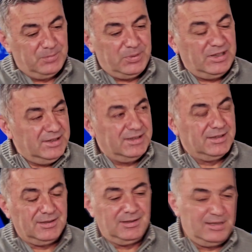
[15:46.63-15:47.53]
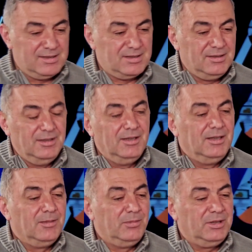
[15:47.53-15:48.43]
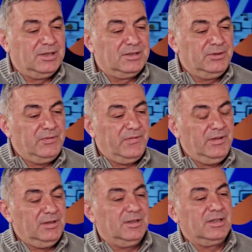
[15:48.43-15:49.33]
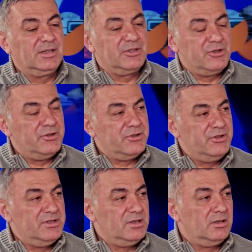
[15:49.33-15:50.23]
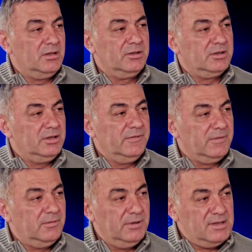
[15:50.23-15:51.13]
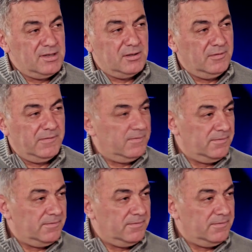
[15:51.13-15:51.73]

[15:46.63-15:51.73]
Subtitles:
politicalized, but do you feel like the churches are under influence of